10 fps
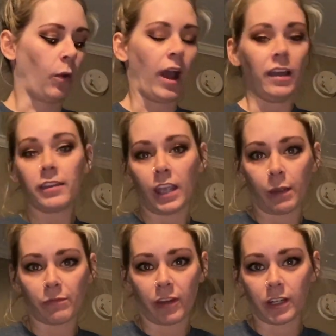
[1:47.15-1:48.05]
I think
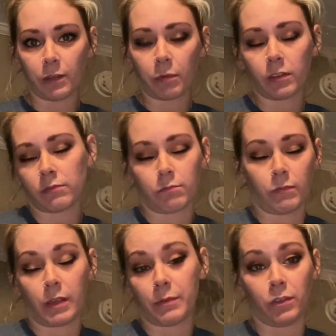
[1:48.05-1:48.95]
I'm funny, but
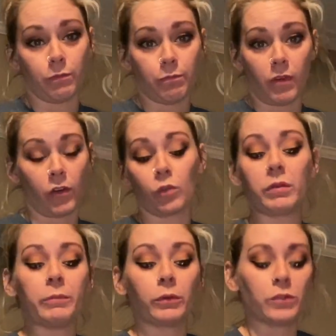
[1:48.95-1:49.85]
are other
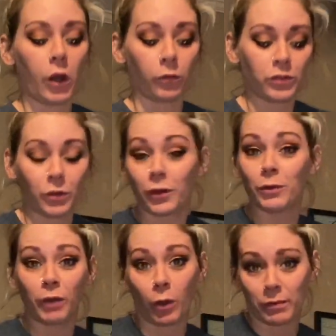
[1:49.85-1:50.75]
people don't, so it could
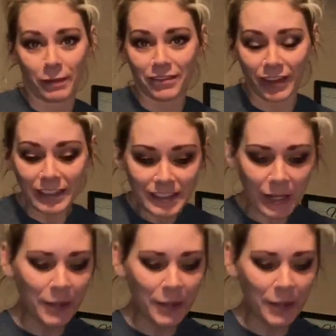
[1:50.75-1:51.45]
blow up in my face.